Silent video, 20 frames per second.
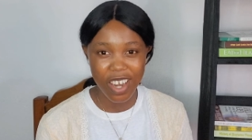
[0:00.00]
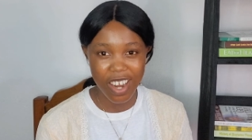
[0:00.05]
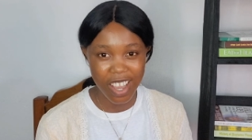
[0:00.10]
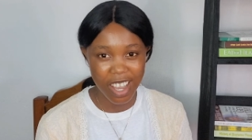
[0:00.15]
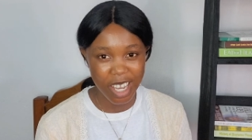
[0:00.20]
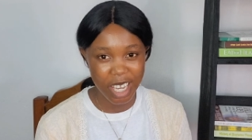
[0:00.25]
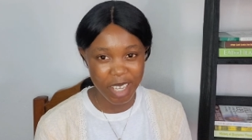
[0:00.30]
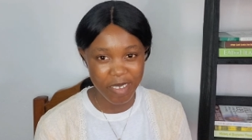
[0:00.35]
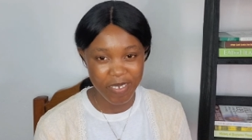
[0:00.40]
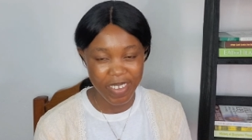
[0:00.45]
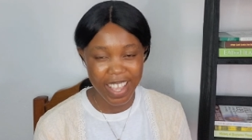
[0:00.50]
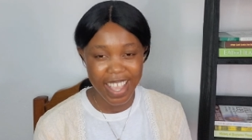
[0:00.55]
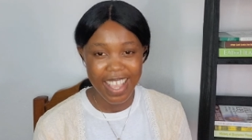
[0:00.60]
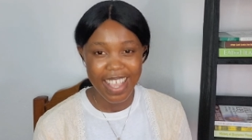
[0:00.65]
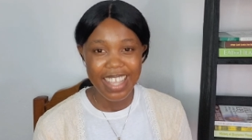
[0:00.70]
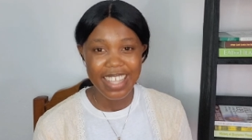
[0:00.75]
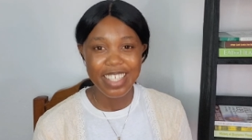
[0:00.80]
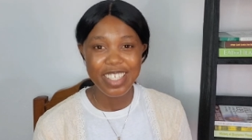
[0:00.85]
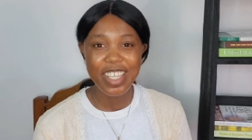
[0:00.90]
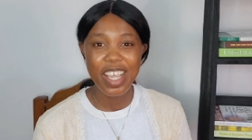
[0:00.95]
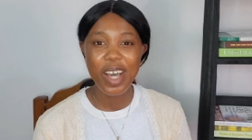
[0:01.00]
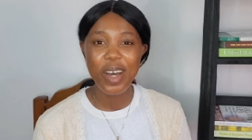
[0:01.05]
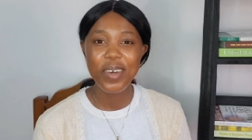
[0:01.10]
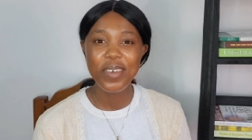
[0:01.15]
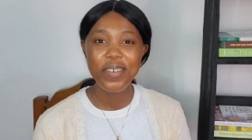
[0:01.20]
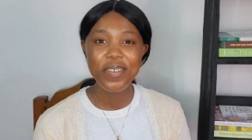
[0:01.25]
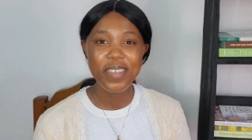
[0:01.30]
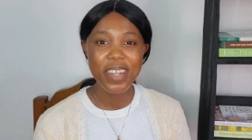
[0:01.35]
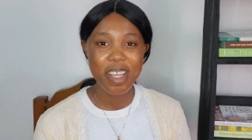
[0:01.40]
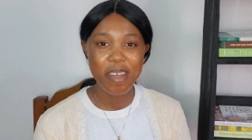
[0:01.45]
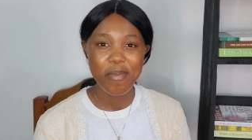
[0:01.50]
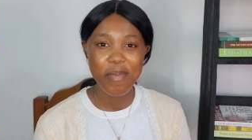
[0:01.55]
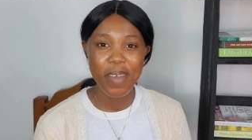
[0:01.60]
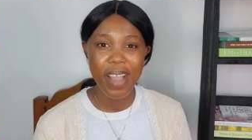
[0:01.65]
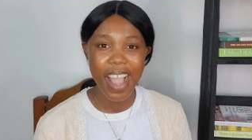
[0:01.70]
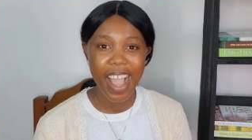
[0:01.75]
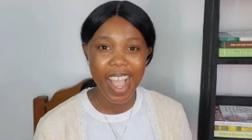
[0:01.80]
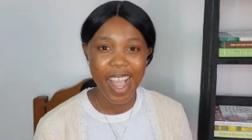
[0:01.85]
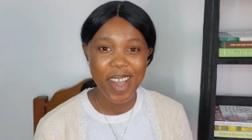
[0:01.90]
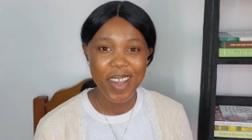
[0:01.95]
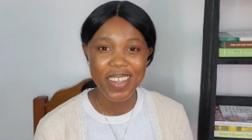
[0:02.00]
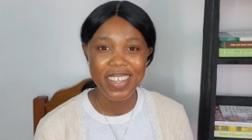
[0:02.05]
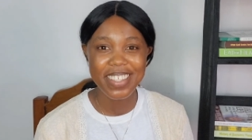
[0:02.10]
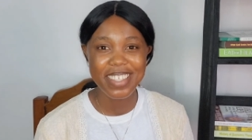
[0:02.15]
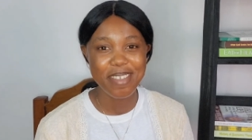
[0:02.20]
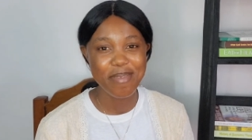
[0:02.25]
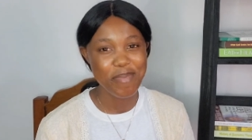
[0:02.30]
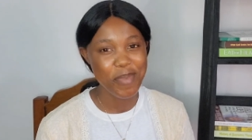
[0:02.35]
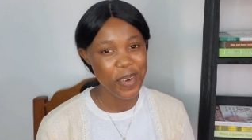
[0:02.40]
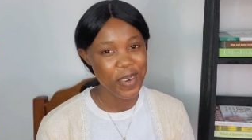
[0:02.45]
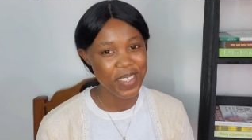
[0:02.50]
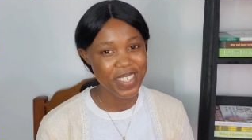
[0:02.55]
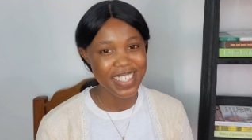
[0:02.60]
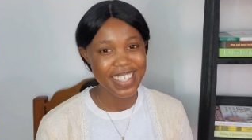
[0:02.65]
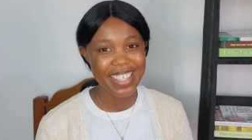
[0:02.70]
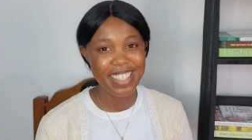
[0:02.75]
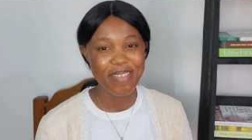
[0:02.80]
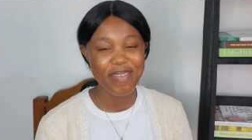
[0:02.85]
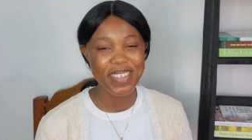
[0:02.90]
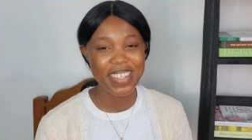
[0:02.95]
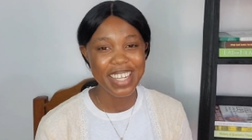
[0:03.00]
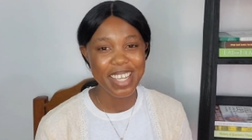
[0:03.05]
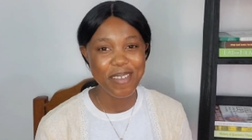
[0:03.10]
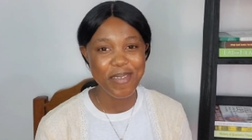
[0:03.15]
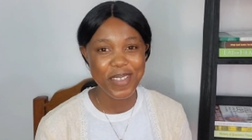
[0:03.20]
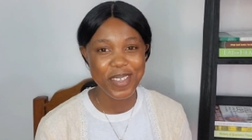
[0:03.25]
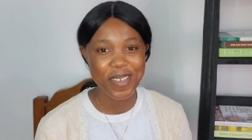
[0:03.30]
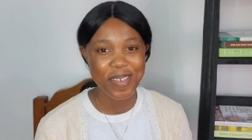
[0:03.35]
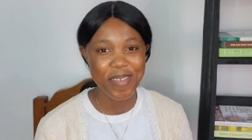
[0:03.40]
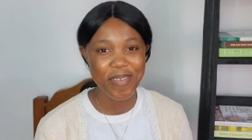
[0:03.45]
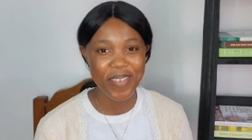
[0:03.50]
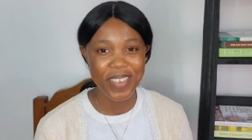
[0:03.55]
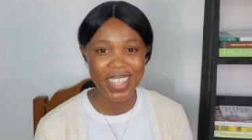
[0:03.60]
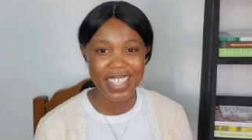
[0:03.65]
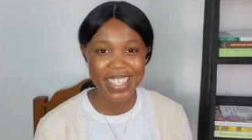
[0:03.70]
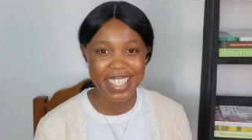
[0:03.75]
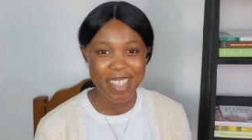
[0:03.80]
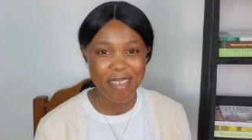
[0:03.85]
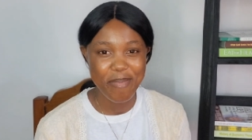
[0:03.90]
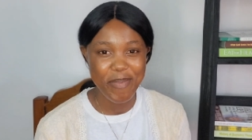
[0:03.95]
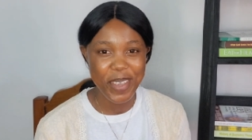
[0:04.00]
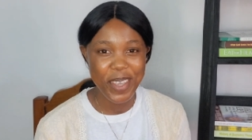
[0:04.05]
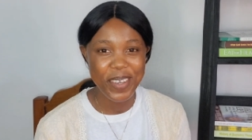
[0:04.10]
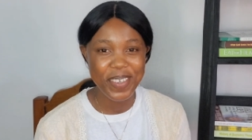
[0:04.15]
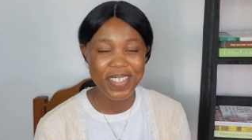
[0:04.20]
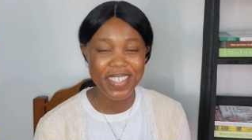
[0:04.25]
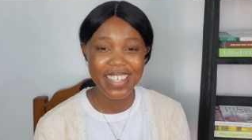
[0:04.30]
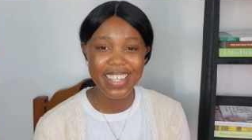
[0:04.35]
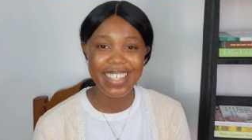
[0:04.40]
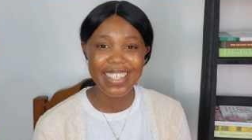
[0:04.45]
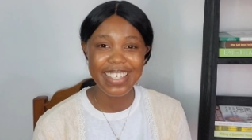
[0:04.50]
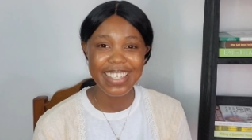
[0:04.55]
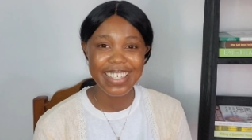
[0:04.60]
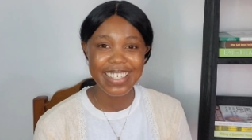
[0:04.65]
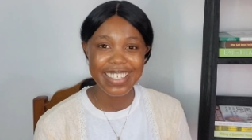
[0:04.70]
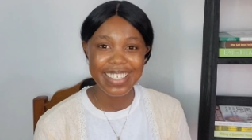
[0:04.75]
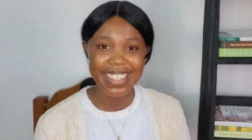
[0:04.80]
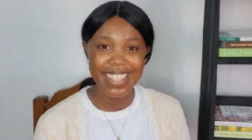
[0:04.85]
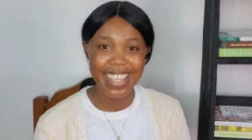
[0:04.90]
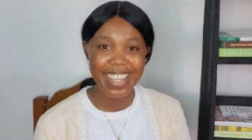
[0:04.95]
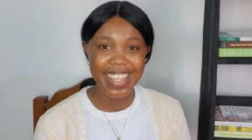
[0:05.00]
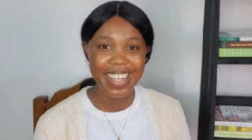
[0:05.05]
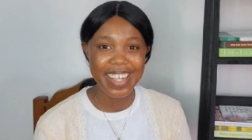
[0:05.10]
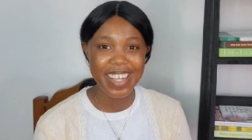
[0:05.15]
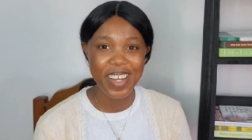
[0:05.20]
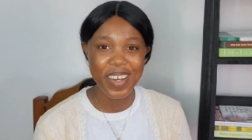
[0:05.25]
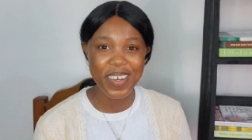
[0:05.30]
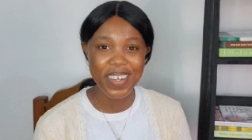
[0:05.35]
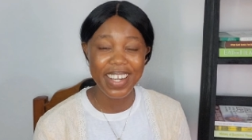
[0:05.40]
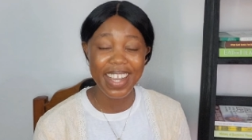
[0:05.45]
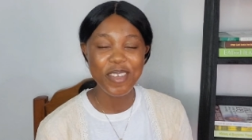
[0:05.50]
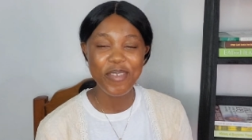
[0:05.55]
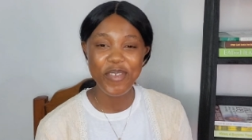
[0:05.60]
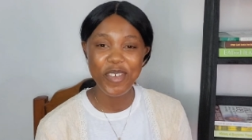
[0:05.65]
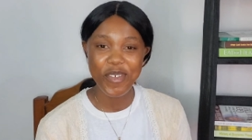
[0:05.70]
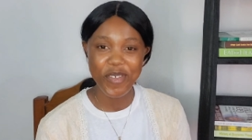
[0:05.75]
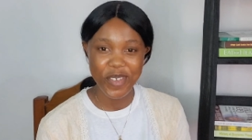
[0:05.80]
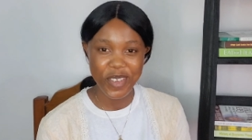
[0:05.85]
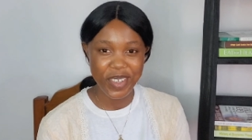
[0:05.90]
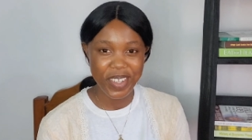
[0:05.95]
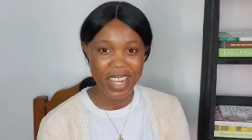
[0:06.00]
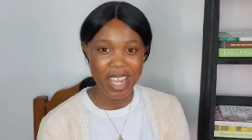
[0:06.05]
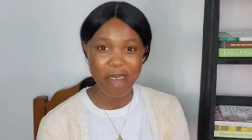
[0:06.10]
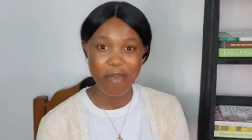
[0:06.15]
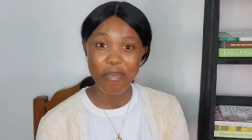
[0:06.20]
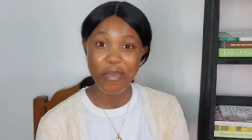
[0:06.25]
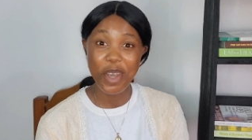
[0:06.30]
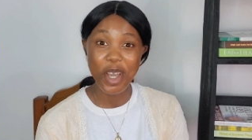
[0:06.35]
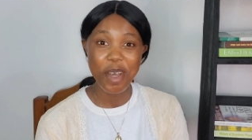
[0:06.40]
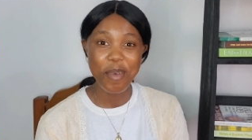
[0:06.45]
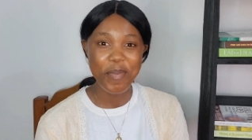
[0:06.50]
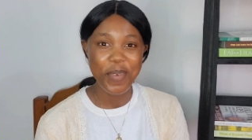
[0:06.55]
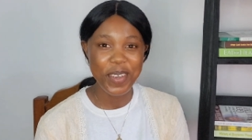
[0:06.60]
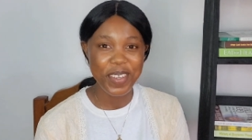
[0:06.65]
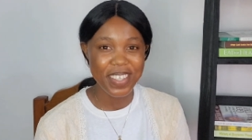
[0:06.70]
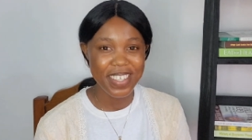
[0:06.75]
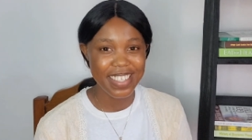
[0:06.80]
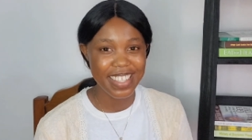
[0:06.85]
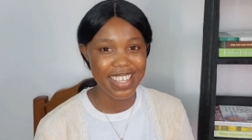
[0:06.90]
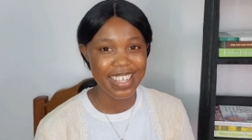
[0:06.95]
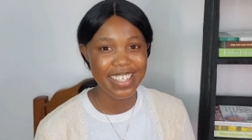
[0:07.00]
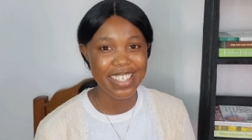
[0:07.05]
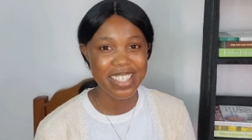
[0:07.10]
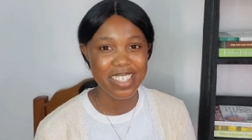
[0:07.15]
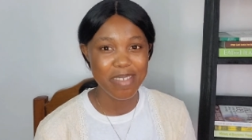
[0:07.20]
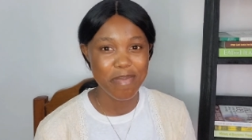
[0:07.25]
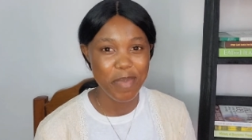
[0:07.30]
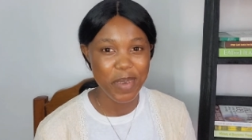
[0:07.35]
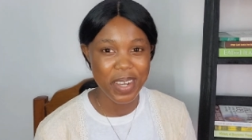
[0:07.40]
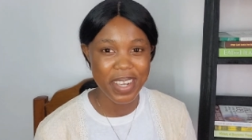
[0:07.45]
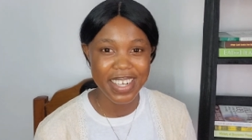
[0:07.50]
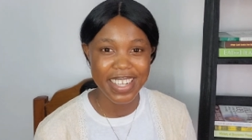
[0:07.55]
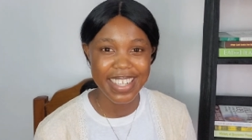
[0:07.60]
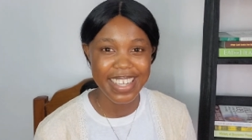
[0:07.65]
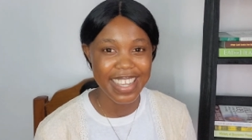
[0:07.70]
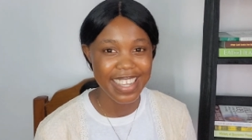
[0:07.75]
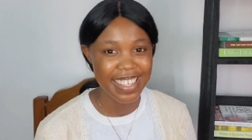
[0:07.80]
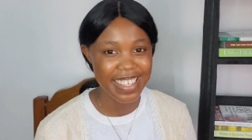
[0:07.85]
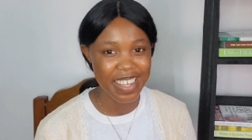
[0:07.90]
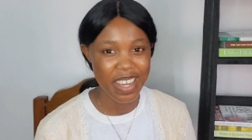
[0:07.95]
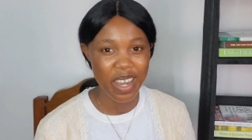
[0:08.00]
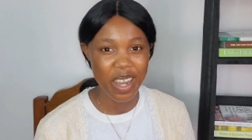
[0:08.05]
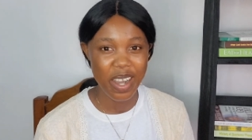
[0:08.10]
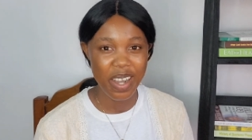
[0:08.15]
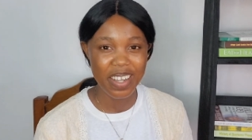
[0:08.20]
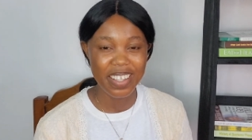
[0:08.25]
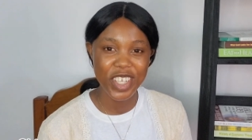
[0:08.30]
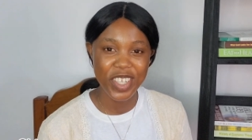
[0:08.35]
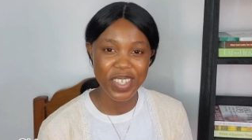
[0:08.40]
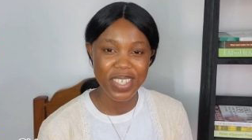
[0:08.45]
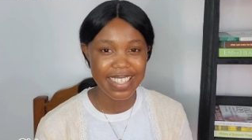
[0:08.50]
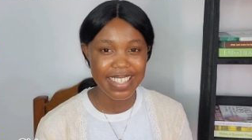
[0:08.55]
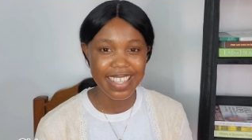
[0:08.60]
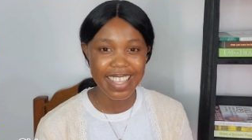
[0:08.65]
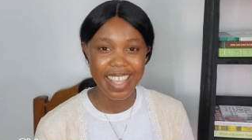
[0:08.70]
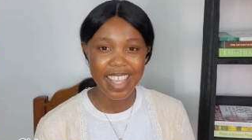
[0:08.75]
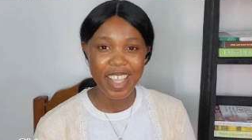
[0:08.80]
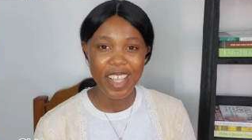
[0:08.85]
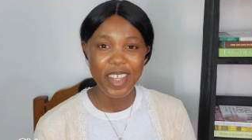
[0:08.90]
love. Tell them how it's important for them to fix their meals so that they stay long to fulfill that purpose that is burning in their hearts.